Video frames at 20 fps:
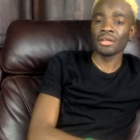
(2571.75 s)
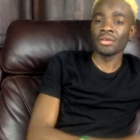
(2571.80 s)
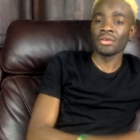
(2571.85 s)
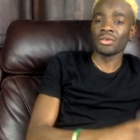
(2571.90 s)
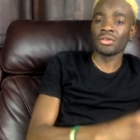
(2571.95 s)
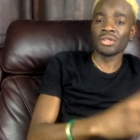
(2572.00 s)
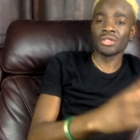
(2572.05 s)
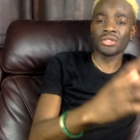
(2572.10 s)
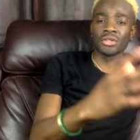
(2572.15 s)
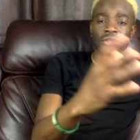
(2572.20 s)

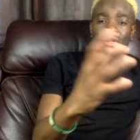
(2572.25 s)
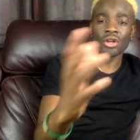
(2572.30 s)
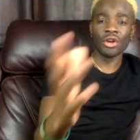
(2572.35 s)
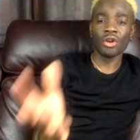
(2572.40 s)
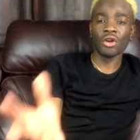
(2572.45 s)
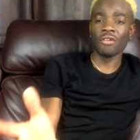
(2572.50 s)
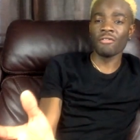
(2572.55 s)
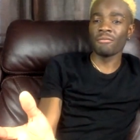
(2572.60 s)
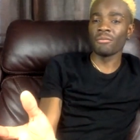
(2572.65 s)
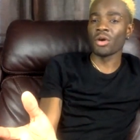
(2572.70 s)
When I saw no
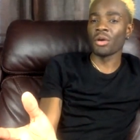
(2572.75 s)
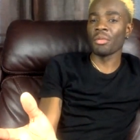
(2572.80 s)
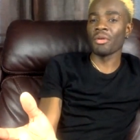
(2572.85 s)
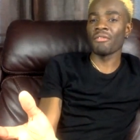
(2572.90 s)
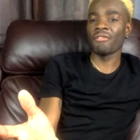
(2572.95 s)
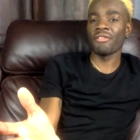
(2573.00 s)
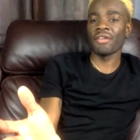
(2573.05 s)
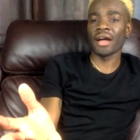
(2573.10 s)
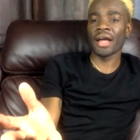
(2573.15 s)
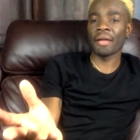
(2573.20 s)
love mommy
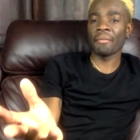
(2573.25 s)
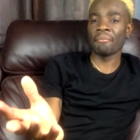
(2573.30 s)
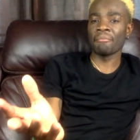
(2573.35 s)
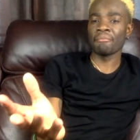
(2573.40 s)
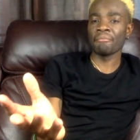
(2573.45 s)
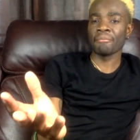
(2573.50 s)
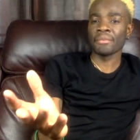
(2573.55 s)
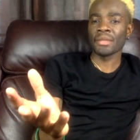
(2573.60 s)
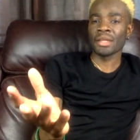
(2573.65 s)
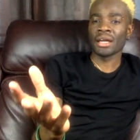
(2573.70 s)
vibe,
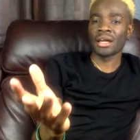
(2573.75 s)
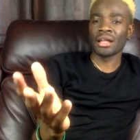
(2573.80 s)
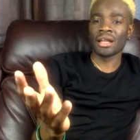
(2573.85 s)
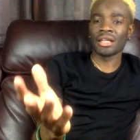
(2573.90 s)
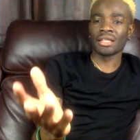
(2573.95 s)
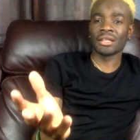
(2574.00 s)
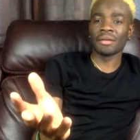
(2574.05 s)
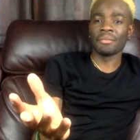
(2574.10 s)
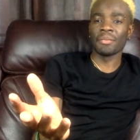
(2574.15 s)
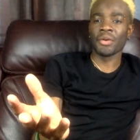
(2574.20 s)
a
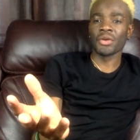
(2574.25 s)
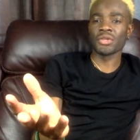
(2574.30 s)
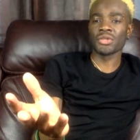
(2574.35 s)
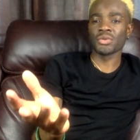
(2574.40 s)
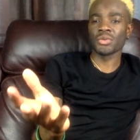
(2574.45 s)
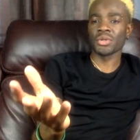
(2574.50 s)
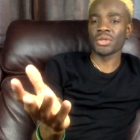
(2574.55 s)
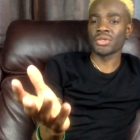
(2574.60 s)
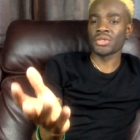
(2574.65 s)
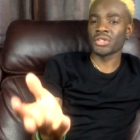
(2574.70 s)
lot of
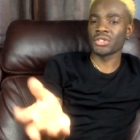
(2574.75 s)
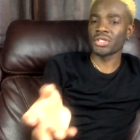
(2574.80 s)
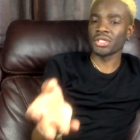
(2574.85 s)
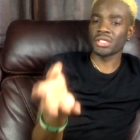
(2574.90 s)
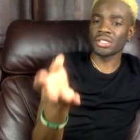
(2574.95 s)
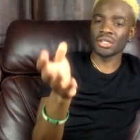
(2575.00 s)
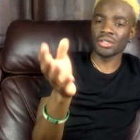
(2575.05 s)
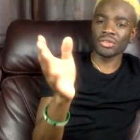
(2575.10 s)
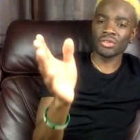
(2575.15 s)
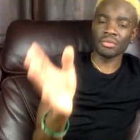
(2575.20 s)
persons were
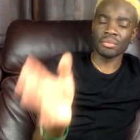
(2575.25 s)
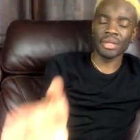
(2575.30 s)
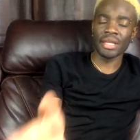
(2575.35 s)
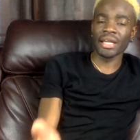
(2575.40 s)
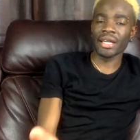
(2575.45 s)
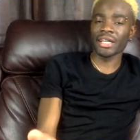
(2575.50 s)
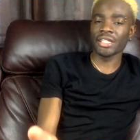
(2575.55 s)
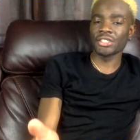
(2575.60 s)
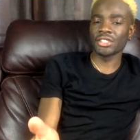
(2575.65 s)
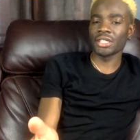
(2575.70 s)
suggesting to
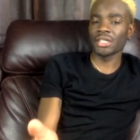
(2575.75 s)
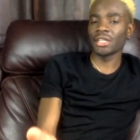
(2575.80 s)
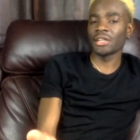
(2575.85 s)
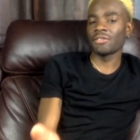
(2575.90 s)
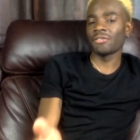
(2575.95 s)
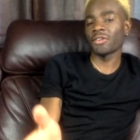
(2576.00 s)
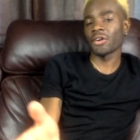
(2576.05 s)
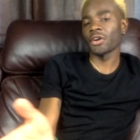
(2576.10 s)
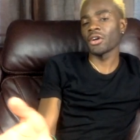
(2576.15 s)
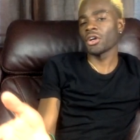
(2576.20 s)
make a
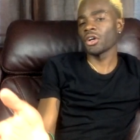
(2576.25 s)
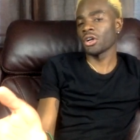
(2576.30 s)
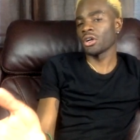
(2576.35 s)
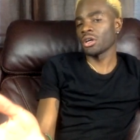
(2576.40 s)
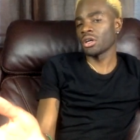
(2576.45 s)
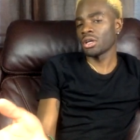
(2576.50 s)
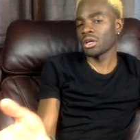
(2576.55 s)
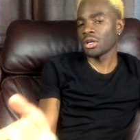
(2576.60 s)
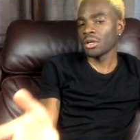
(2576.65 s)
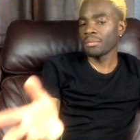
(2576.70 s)
channel for
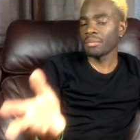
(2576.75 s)
her.